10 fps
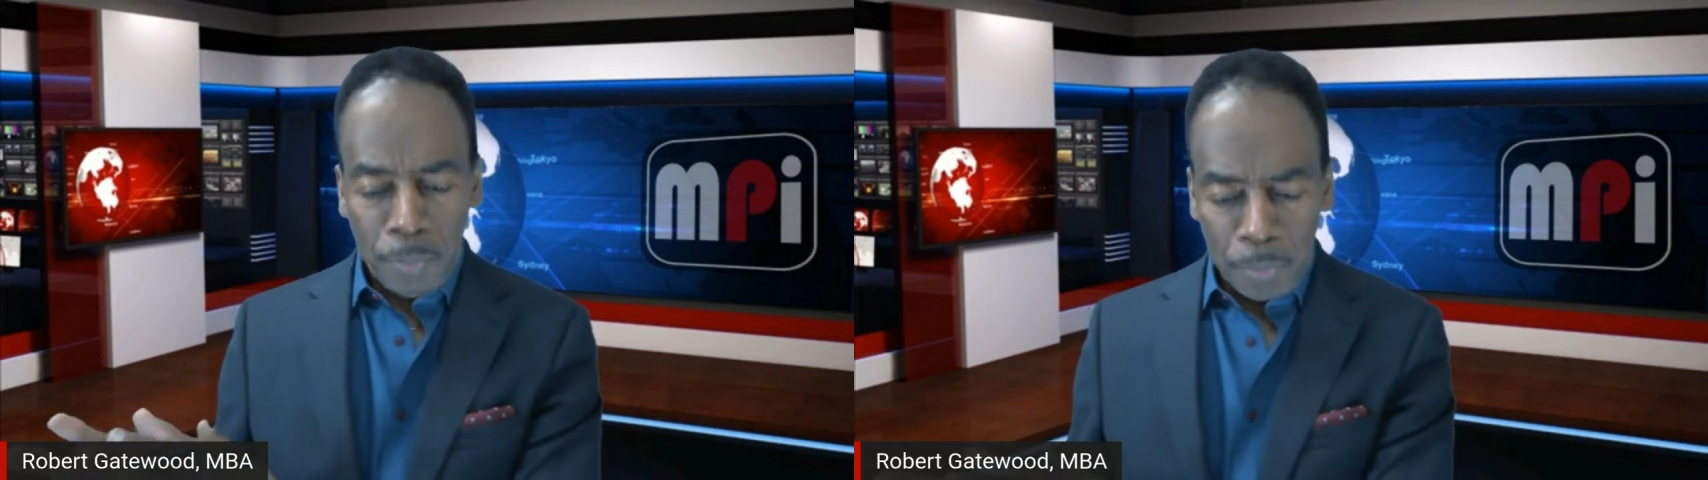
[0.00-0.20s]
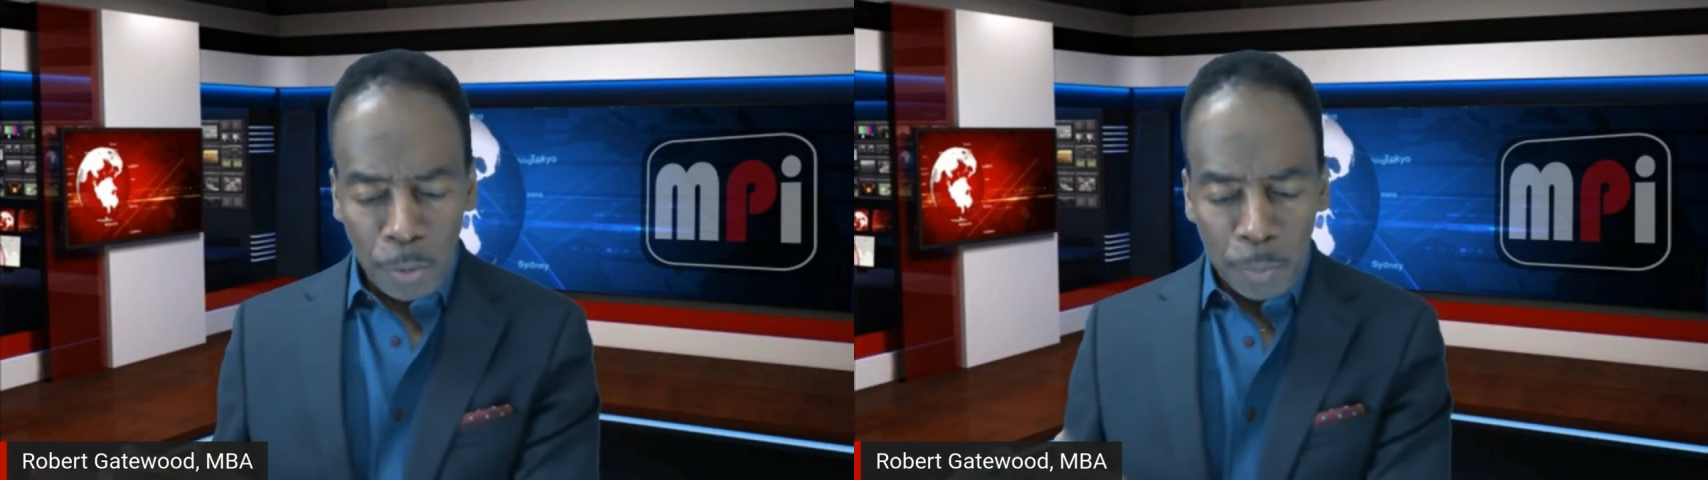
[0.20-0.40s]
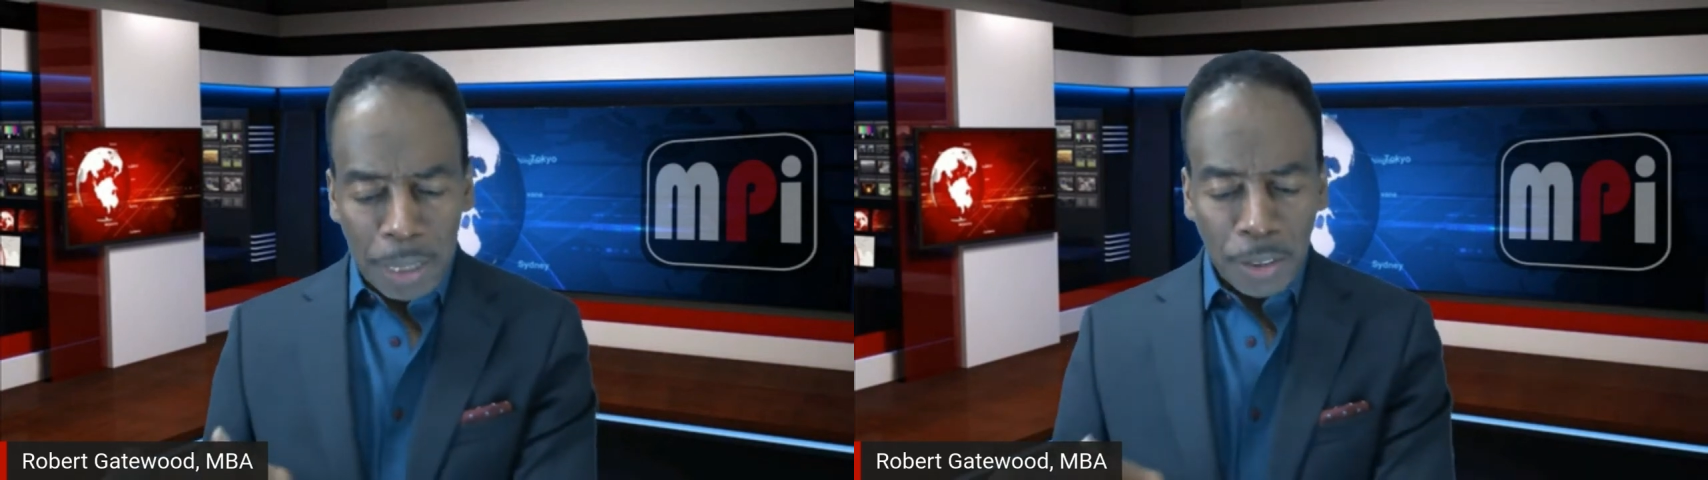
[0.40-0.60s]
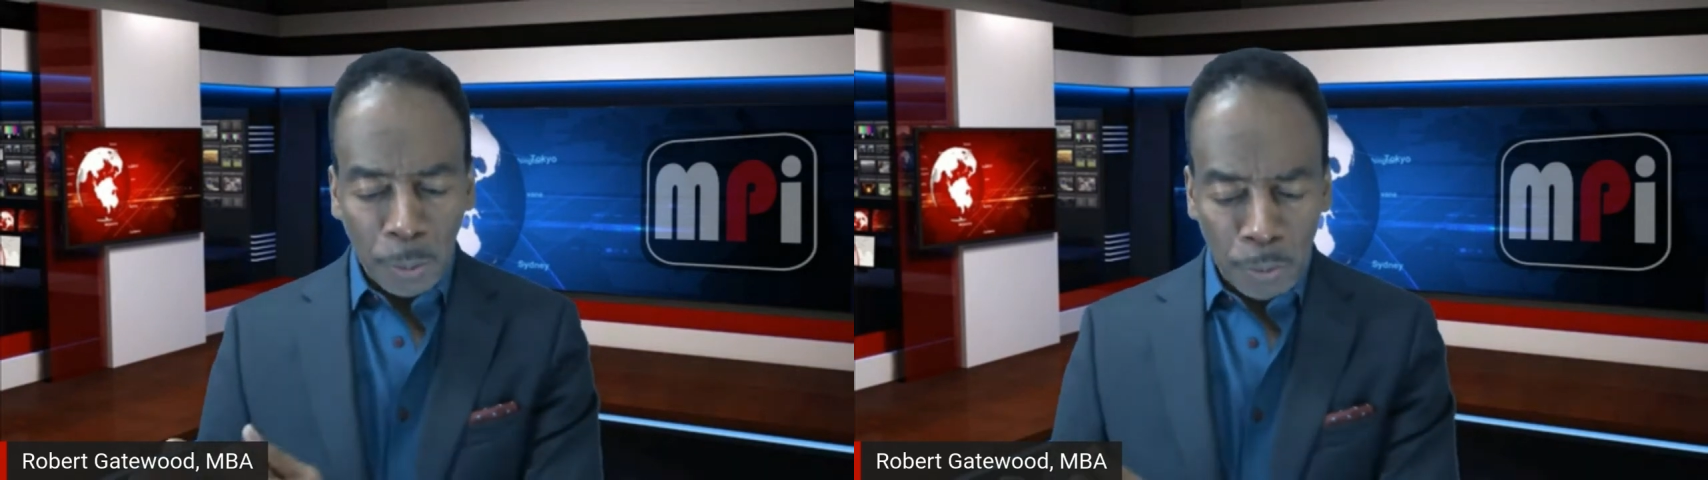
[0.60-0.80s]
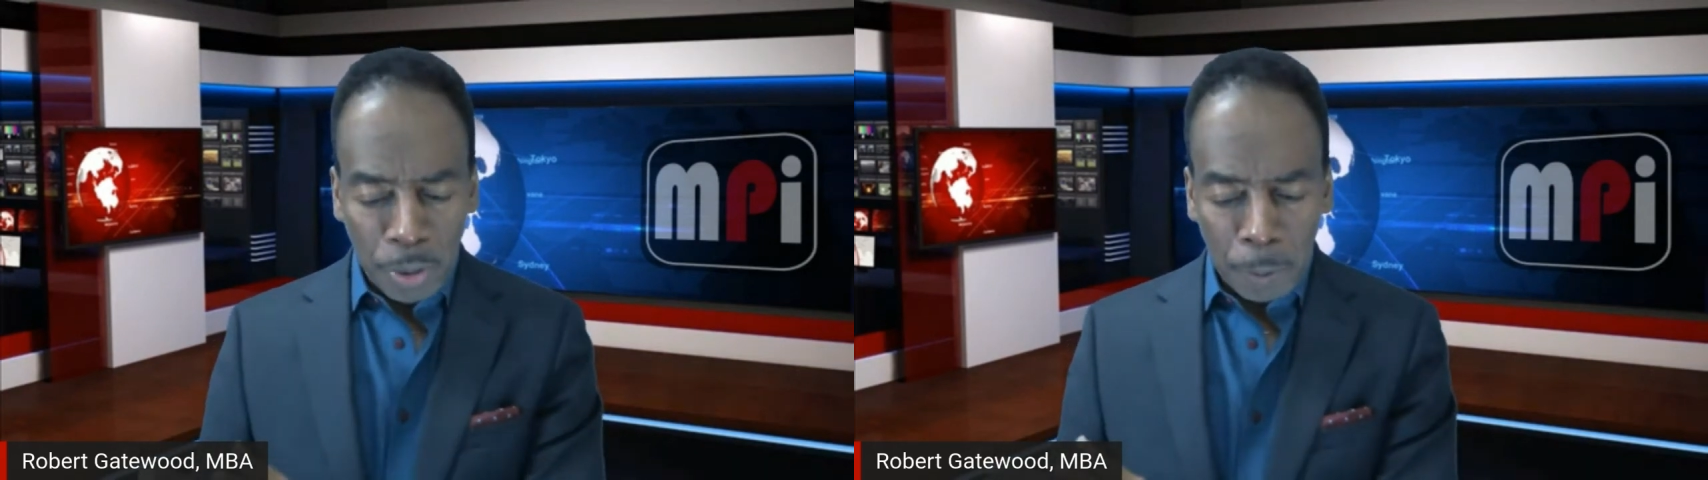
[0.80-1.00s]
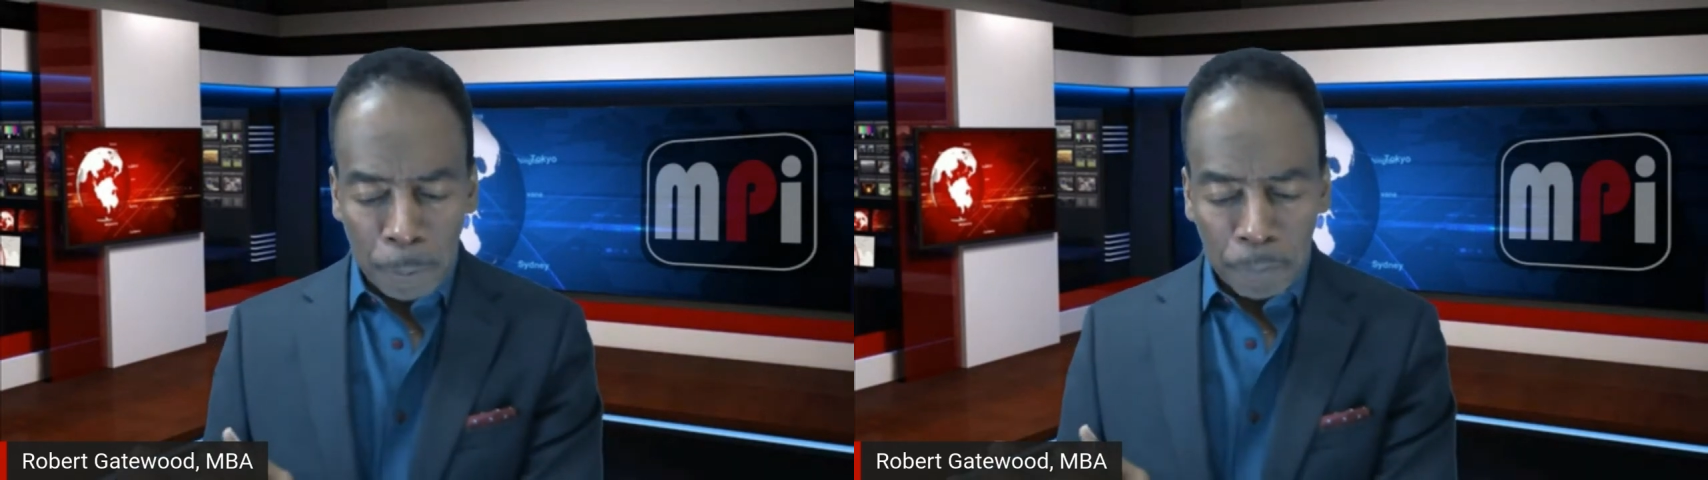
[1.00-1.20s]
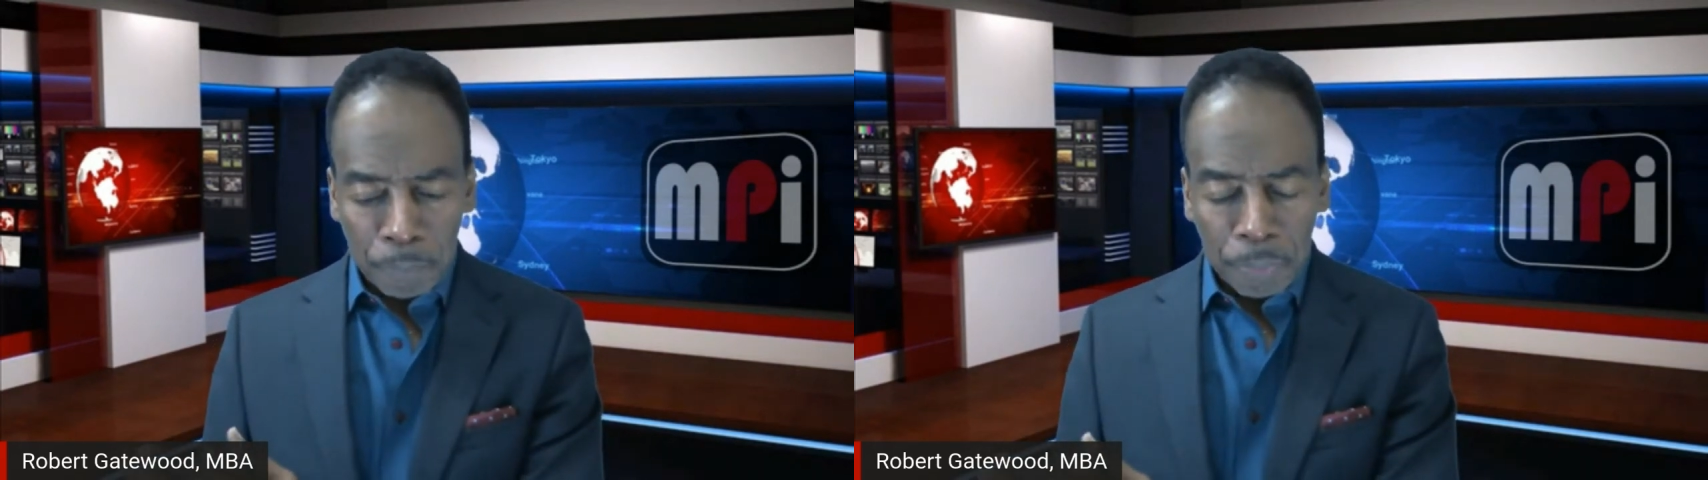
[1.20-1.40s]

do business with you.